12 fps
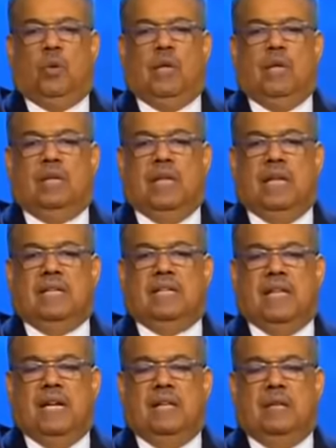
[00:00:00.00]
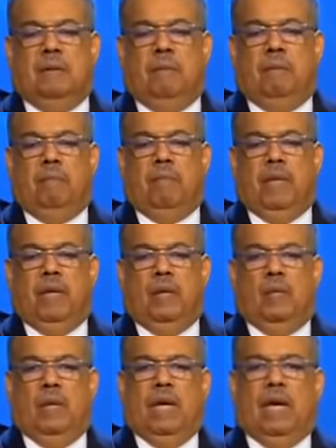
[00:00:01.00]
we looked at it together.
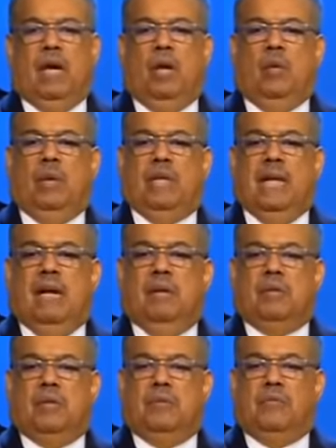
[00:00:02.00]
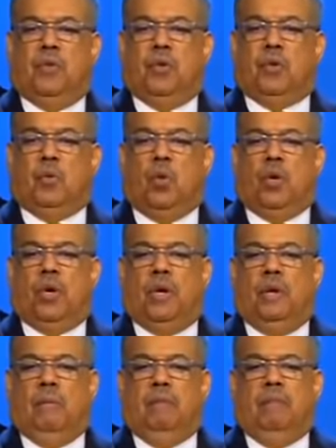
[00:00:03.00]
We got all the way down to the fourth
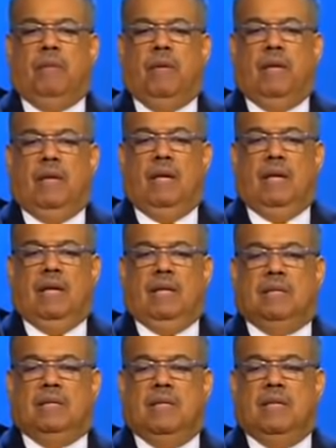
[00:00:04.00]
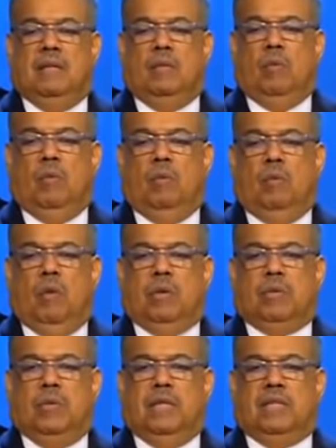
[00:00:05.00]
quarter. And he said,
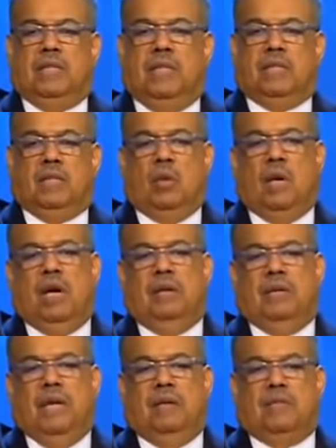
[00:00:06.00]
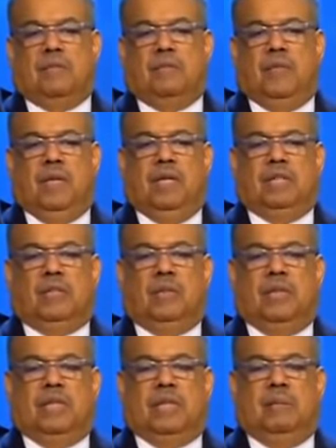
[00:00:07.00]
"Walter, let's go out and have some fun. Let's
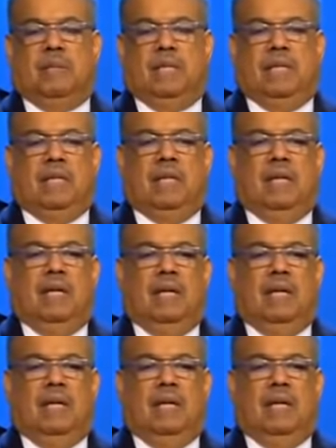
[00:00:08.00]
go get something to eat,